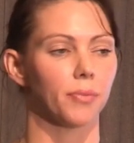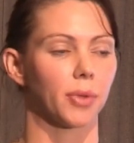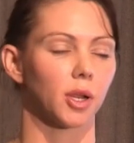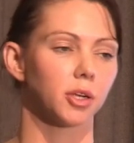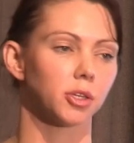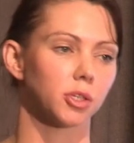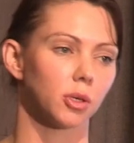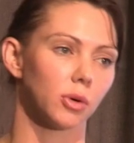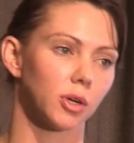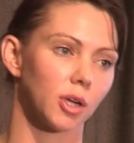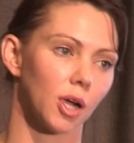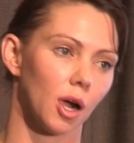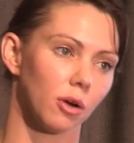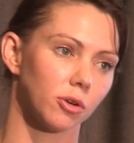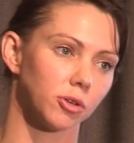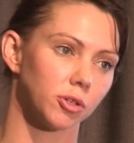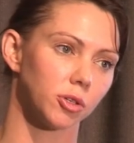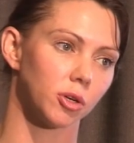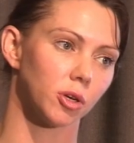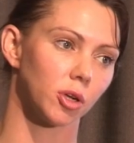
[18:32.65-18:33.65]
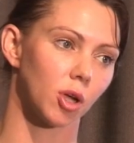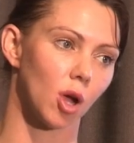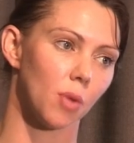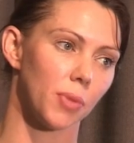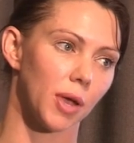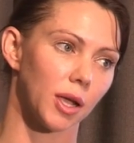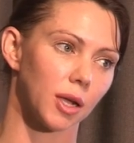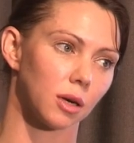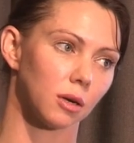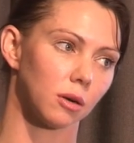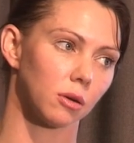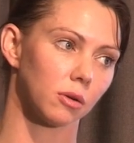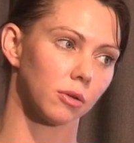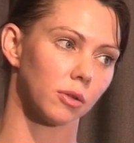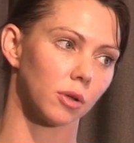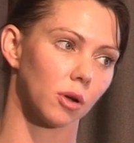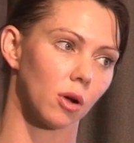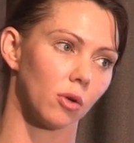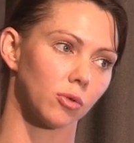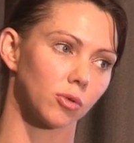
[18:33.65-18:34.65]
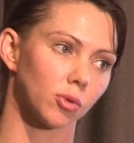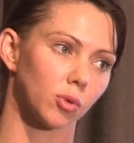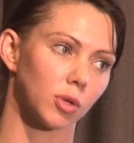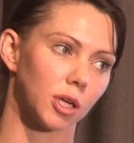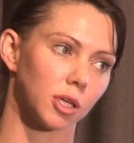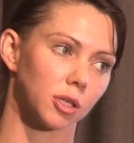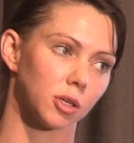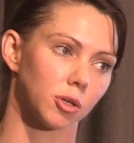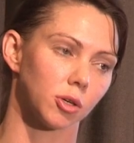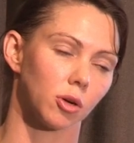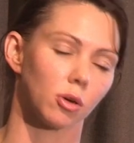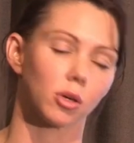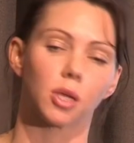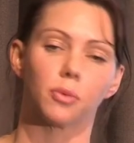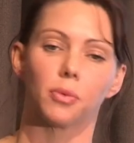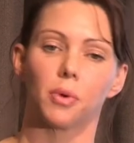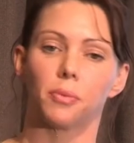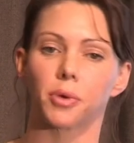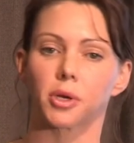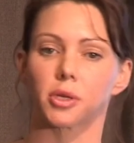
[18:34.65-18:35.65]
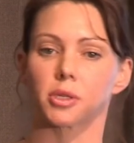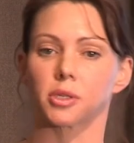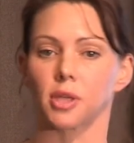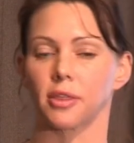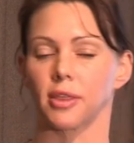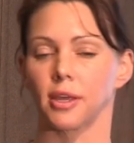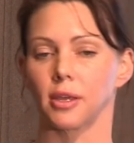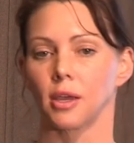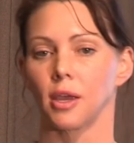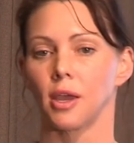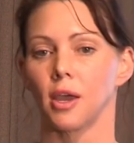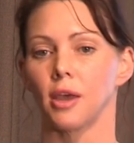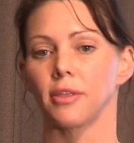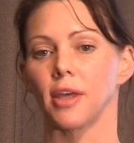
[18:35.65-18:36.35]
but I do encourage you to go back and look at the consultation document because I think